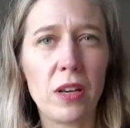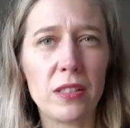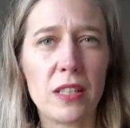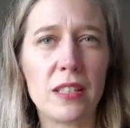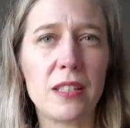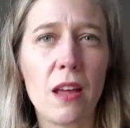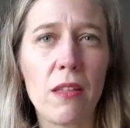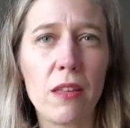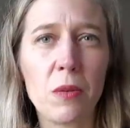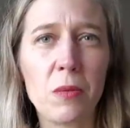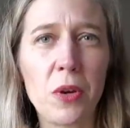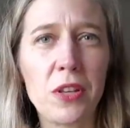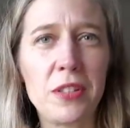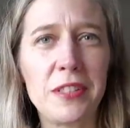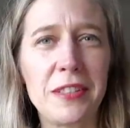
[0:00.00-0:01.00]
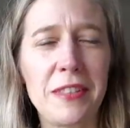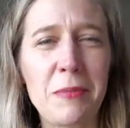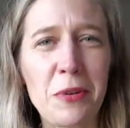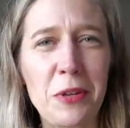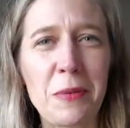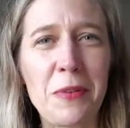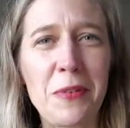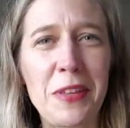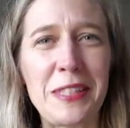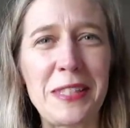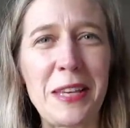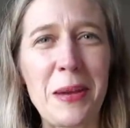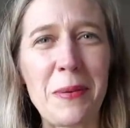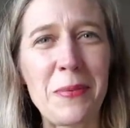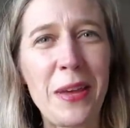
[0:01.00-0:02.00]
because there's nothing worse than the bottom of the
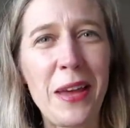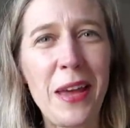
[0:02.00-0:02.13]
zip